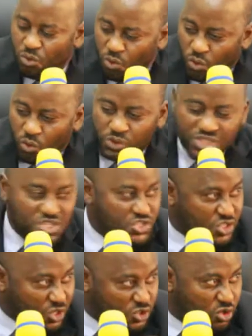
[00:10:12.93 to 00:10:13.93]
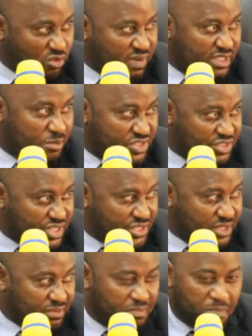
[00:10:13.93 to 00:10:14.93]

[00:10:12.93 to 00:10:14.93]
good structure of administration.